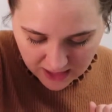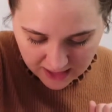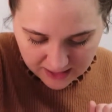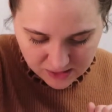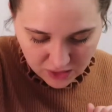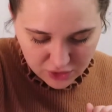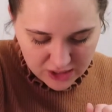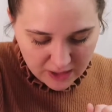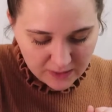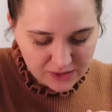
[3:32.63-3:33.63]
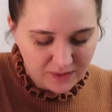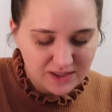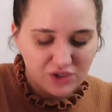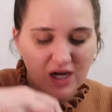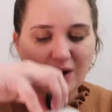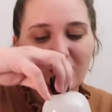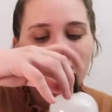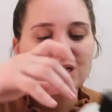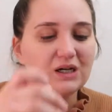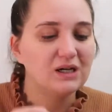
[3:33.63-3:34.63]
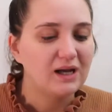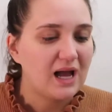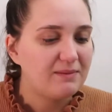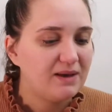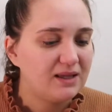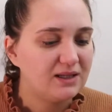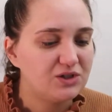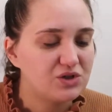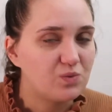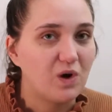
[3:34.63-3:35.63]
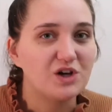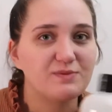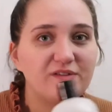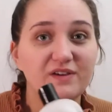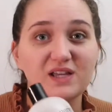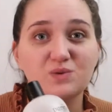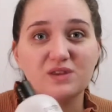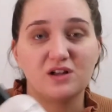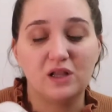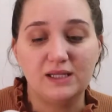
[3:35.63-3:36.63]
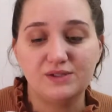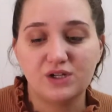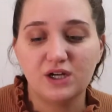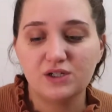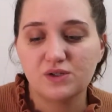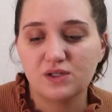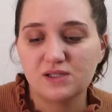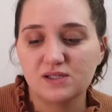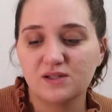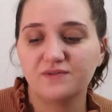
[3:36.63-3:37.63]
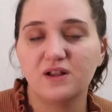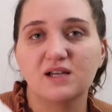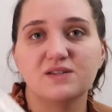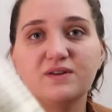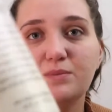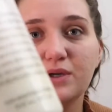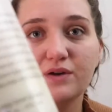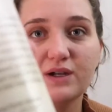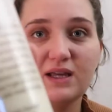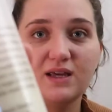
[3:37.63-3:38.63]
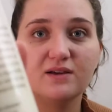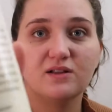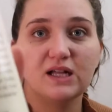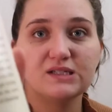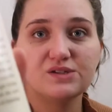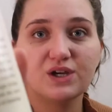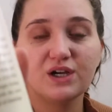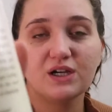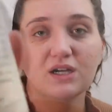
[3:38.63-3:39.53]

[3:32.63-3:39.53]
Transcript: is all shower. So in the shower, I mainly just wash my face with a cleanser. So this is the Philosophy Purity Cleanser.